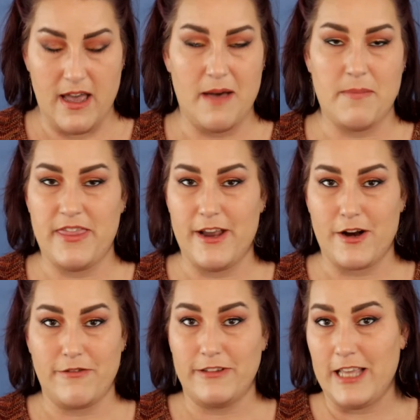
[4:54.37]
up
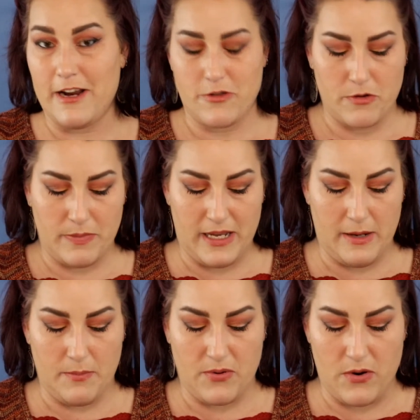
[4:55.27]
their
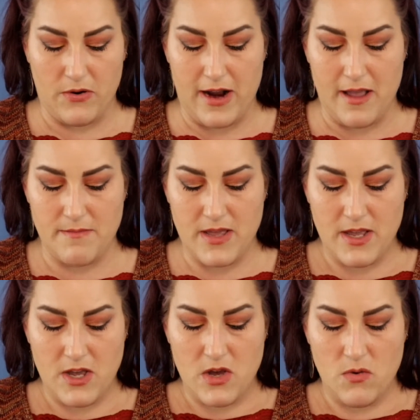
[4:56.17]
philanthropy program
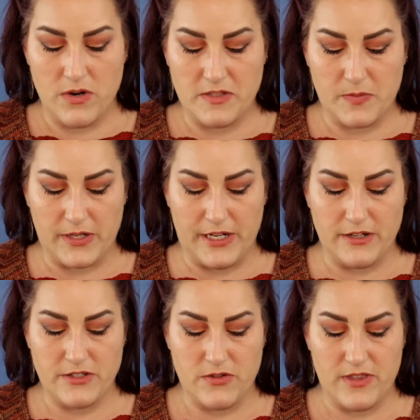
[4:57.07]
once per
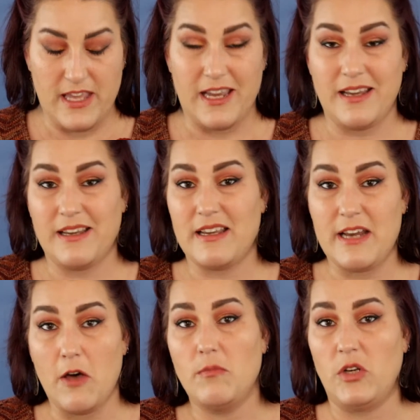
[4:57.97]
year so they can
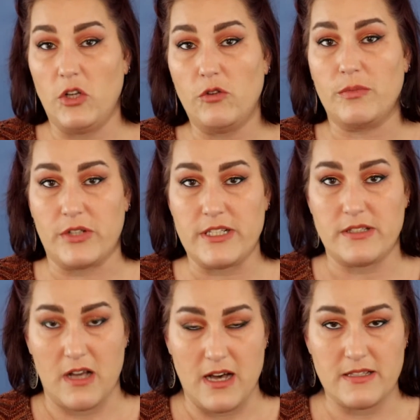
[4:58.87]
help numerous
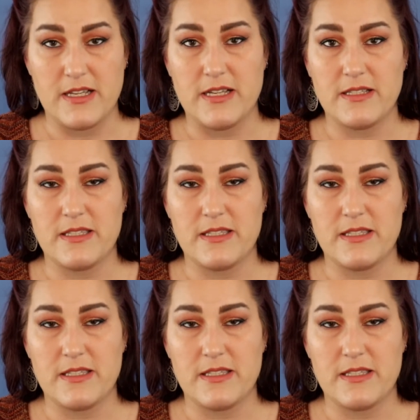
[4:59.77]
causes.